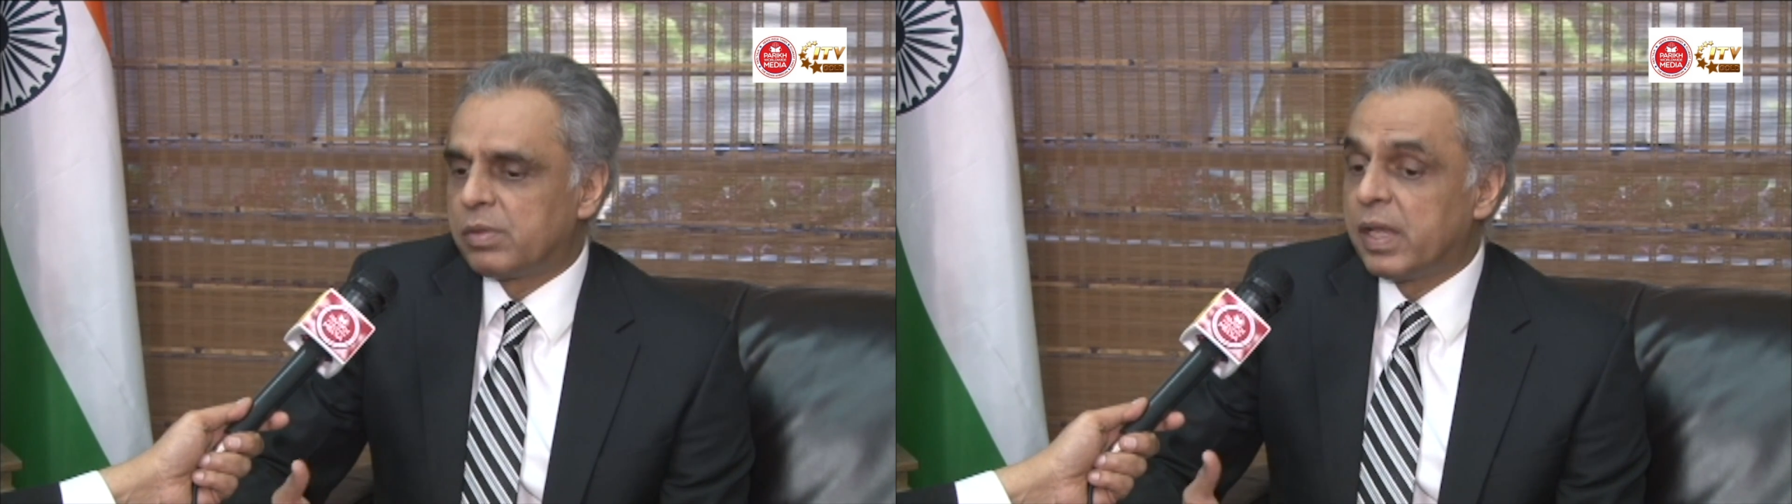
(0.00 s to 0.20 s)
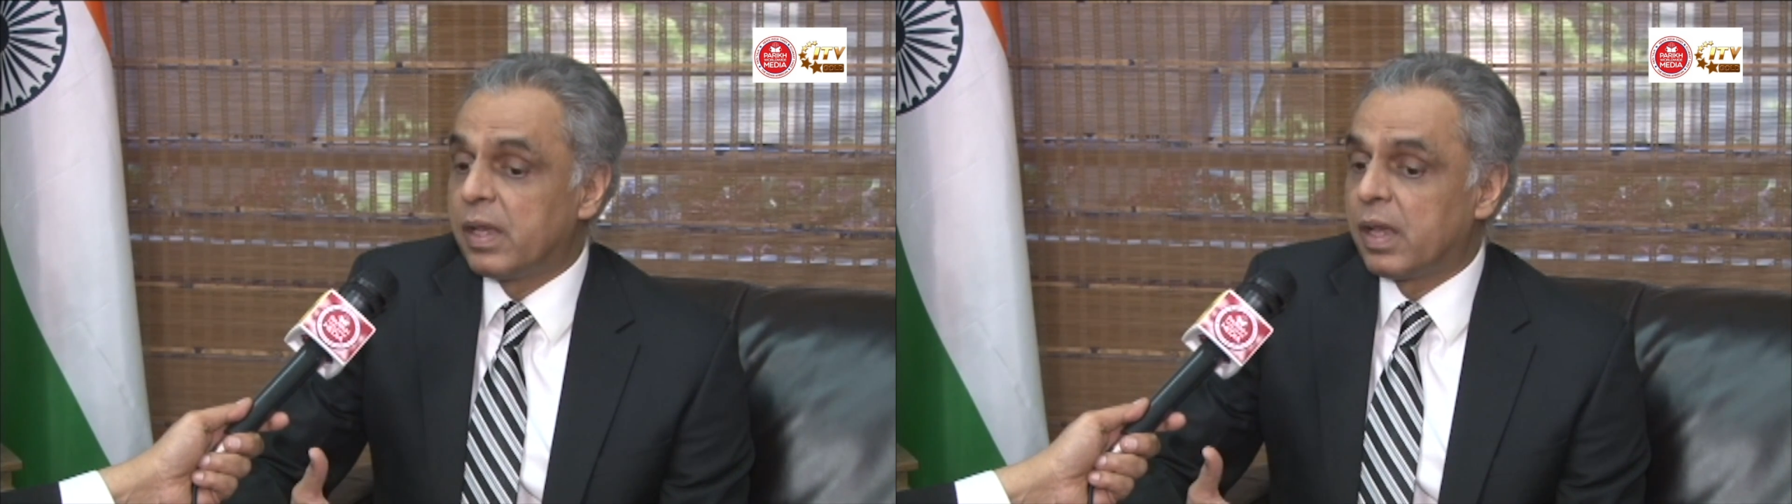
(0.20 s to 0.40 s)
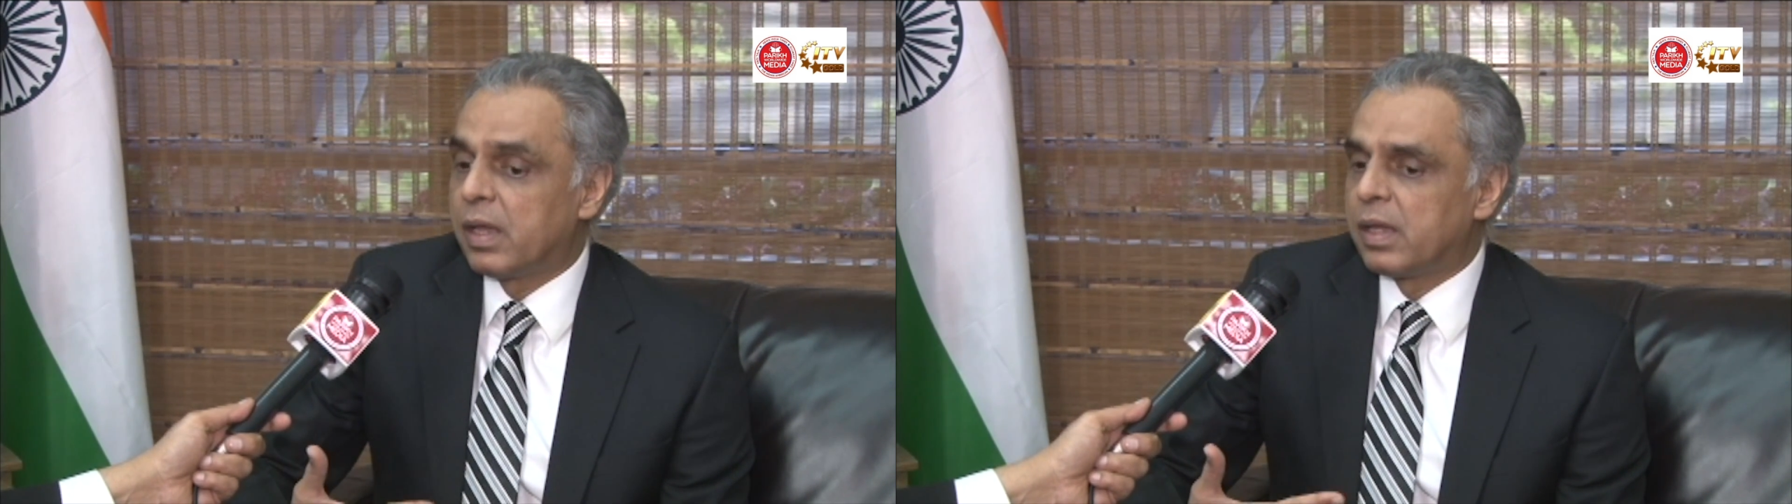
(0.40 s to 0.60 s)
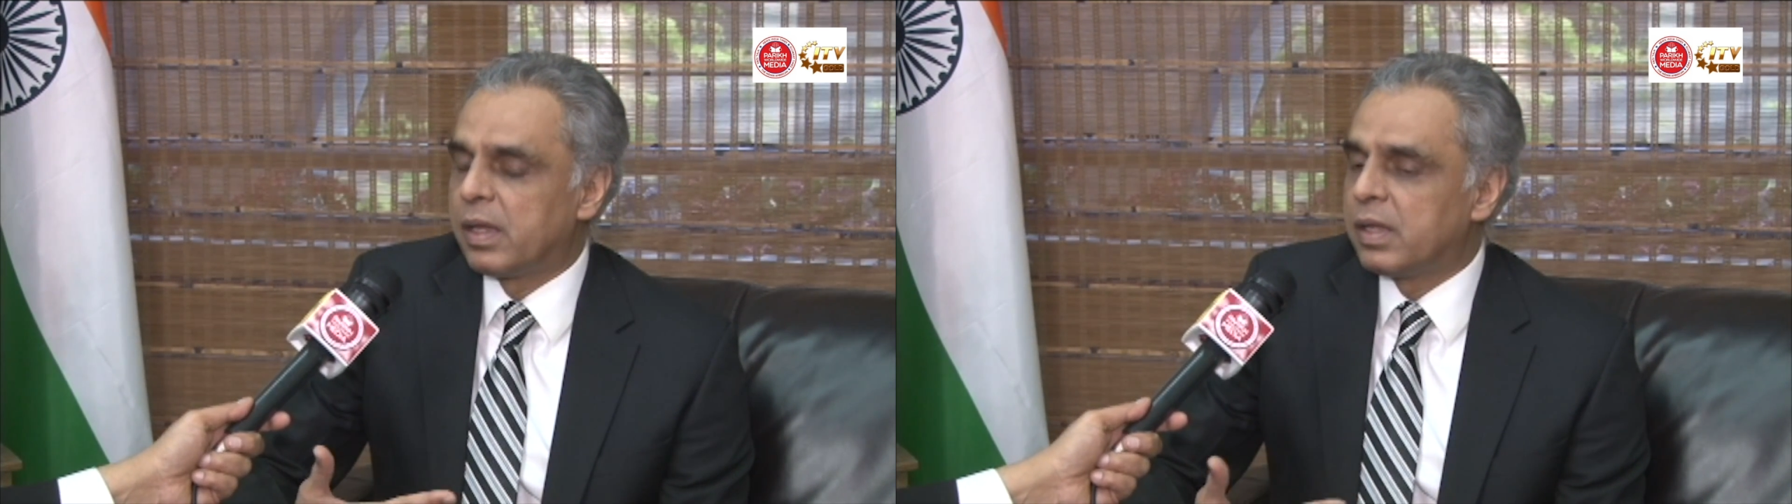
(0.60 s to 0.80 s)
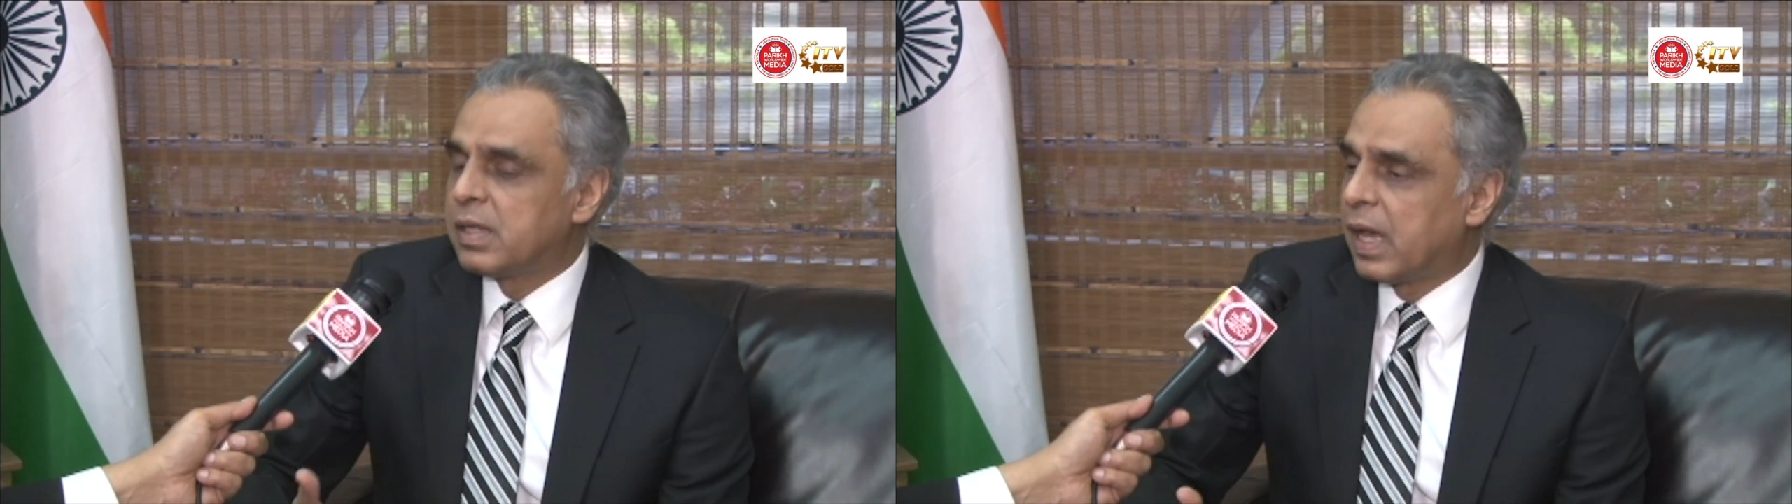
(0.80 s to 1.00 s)

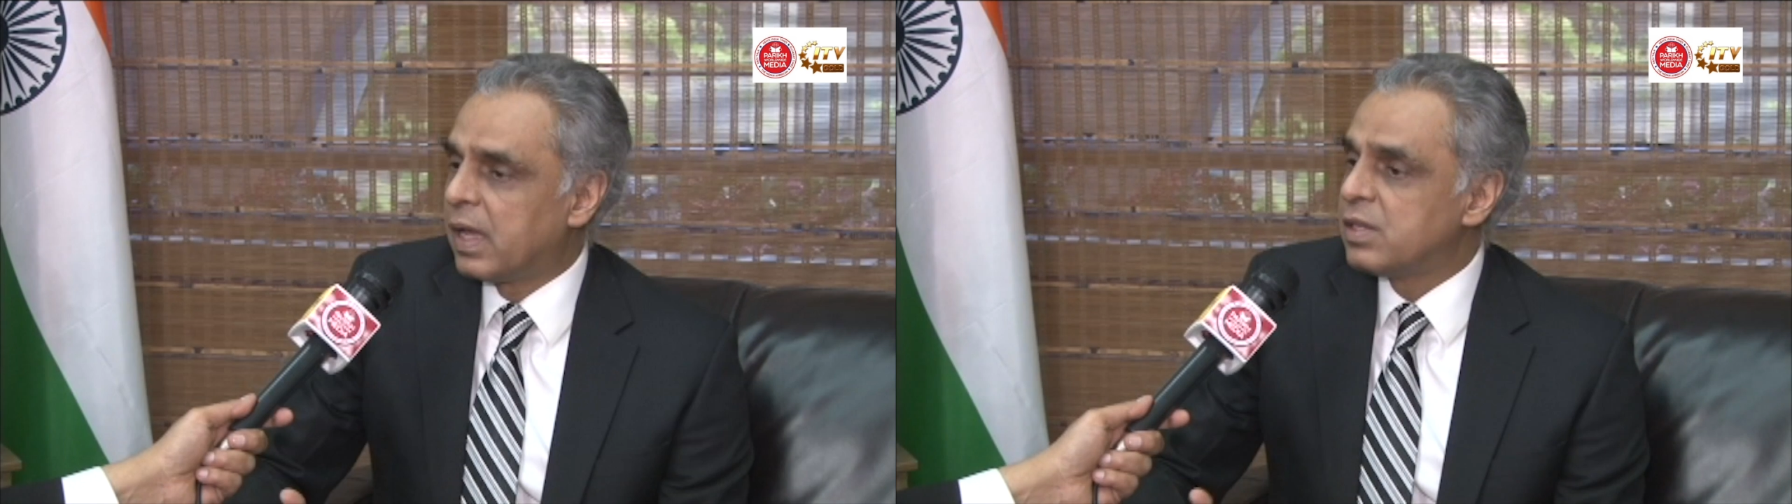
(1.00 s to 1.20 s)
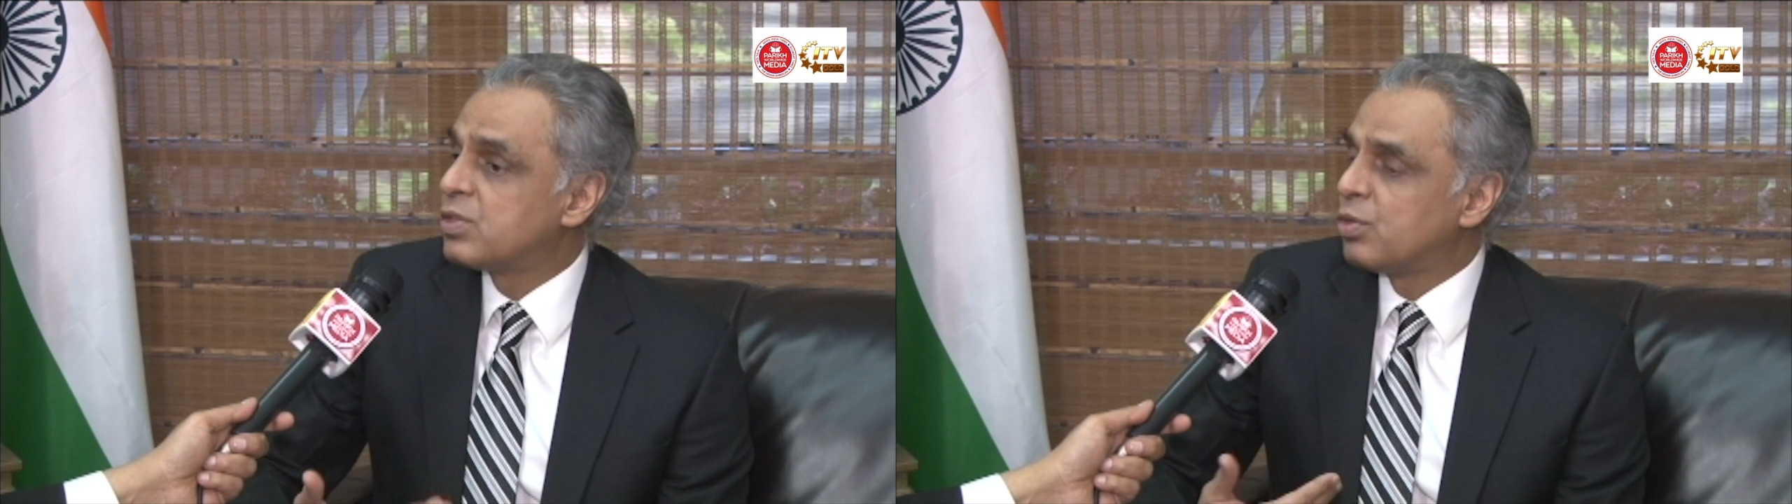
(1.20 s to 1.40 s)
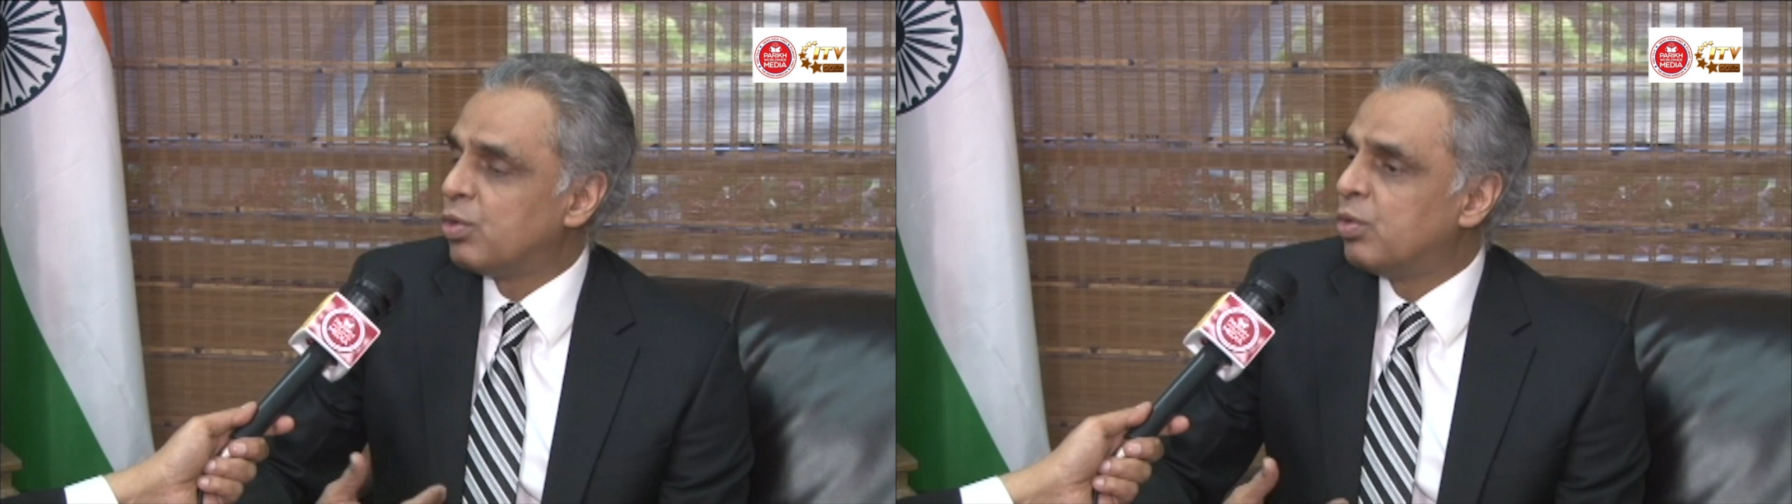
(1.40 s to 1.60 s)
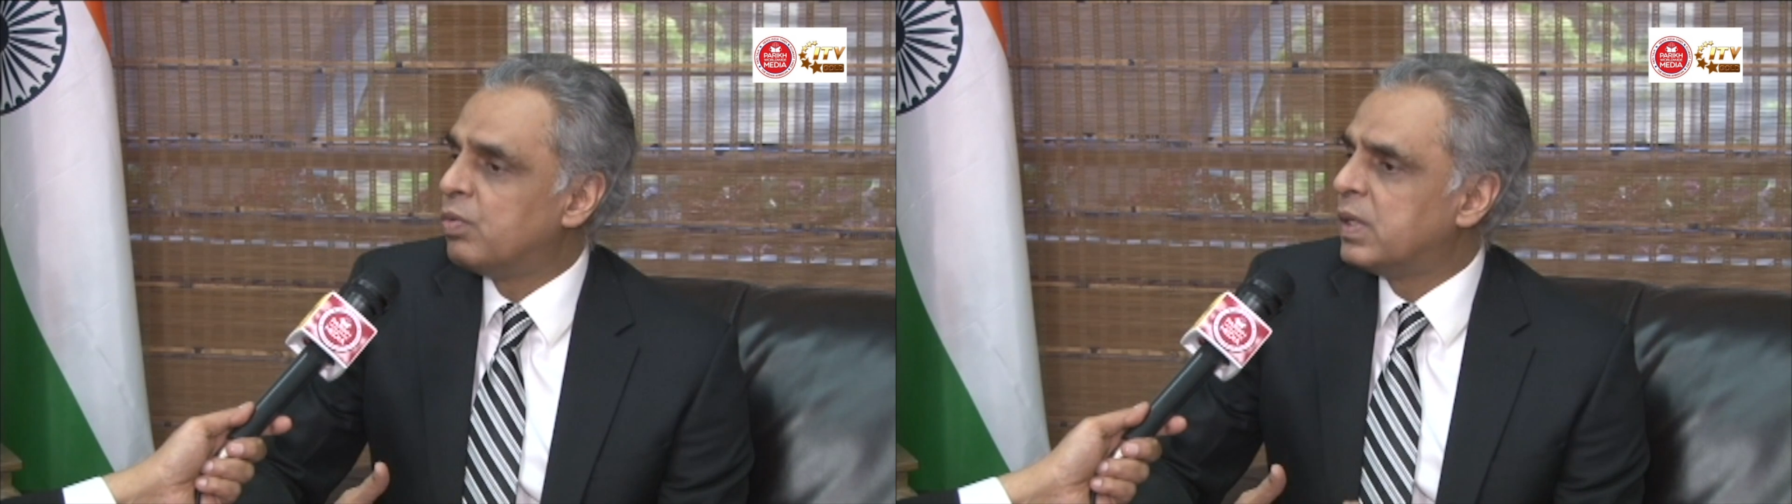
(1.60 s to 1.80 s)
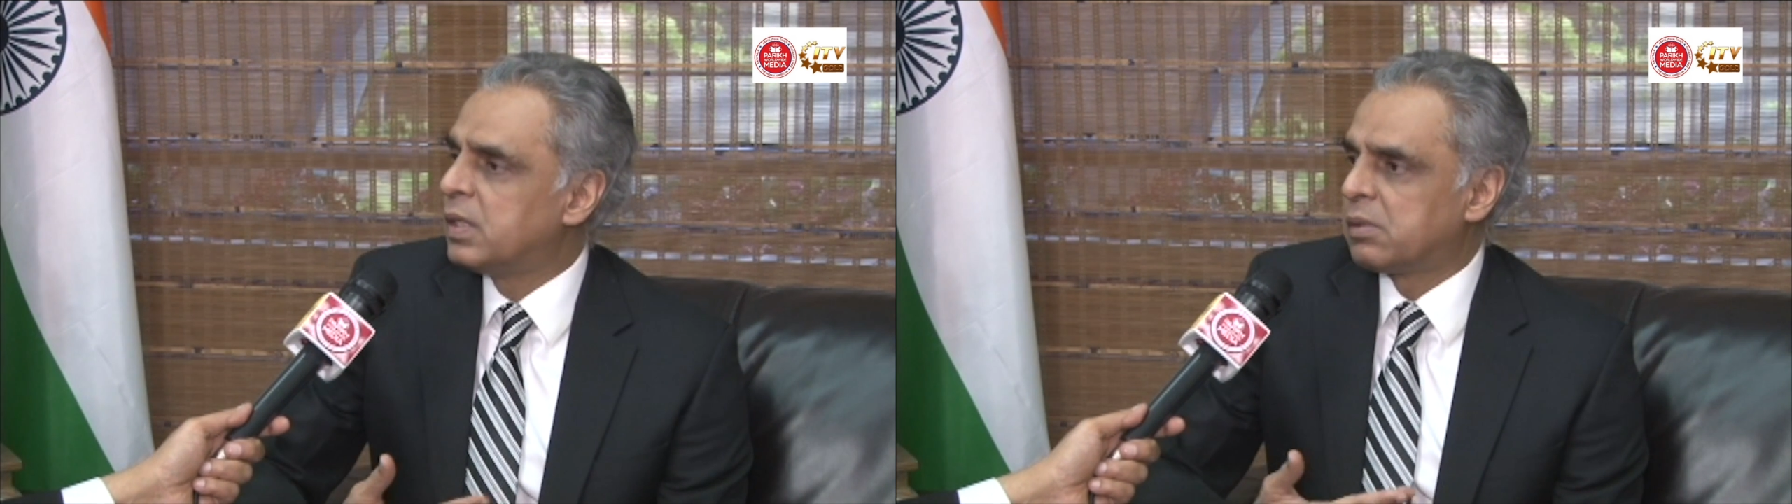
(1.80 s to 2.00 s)
It has
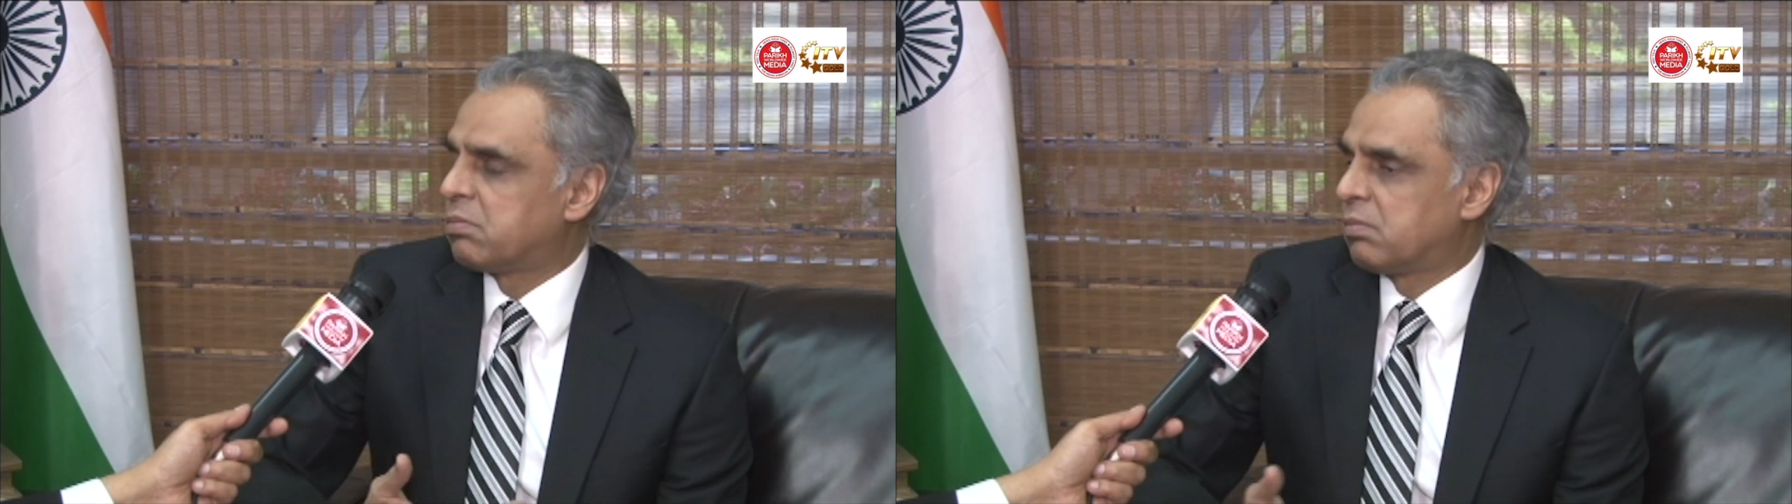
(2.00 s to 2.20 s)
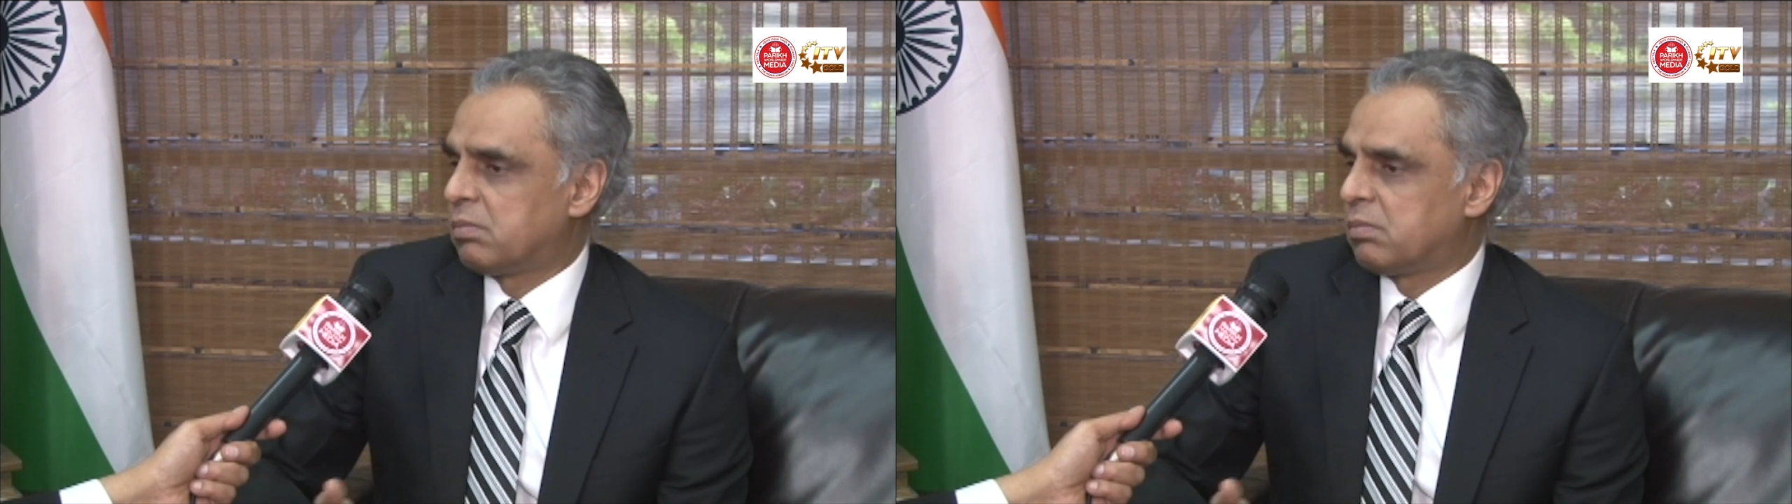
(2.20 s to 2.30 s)
over